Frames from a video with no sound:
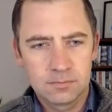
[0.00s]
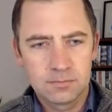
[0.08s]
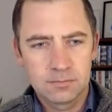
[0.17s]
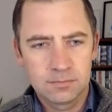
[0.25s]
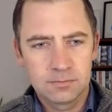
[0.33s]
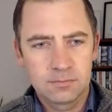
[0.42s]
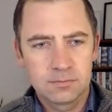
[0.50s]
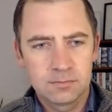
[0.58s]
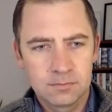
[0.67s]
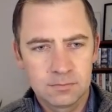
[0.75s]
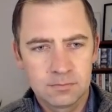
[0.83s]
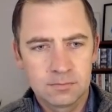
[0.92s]

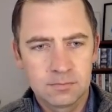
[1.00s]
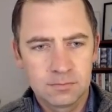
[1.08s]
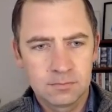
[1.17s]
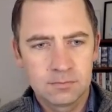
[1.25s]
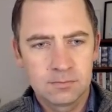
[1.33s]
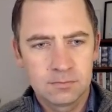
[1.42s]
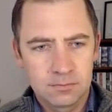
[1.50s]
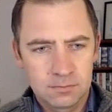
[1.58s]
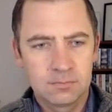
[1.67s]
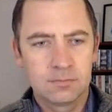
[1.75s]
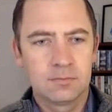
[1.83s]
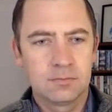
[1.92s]

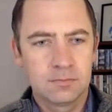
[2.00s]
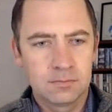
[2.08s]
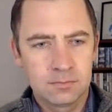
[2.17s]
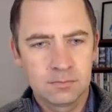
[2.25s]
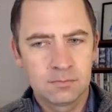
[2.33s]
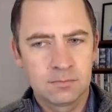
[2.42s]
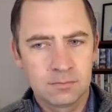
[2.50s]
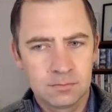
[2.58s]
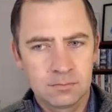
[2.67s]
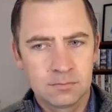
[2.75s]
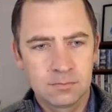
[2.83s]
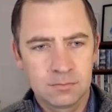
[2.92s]

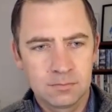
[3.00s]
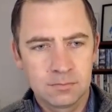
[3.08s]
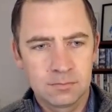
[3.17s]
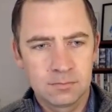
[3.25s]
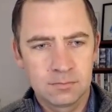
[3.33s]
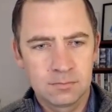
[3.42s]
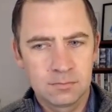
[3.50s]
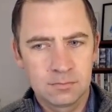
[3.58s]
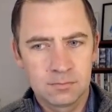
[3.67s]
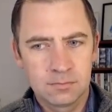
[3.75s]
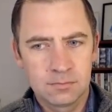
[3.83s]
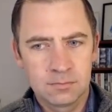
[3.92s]

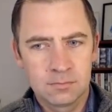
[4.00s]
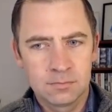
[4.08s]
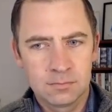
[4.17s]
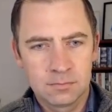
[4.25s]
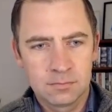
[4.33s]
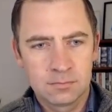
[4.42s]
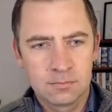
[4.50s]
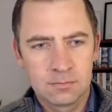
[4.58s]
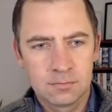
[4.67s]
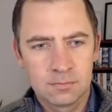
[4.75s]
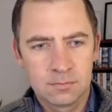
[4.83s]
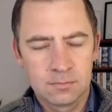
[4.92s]

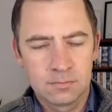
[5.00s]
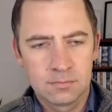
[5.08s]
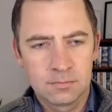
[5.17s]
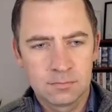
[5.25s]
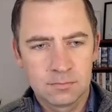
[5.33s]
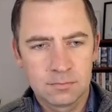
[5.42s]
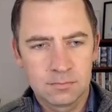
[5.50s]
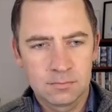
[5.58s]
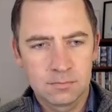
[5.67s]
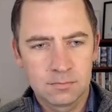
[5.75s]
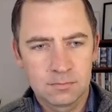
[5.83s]
The person shown says nothing.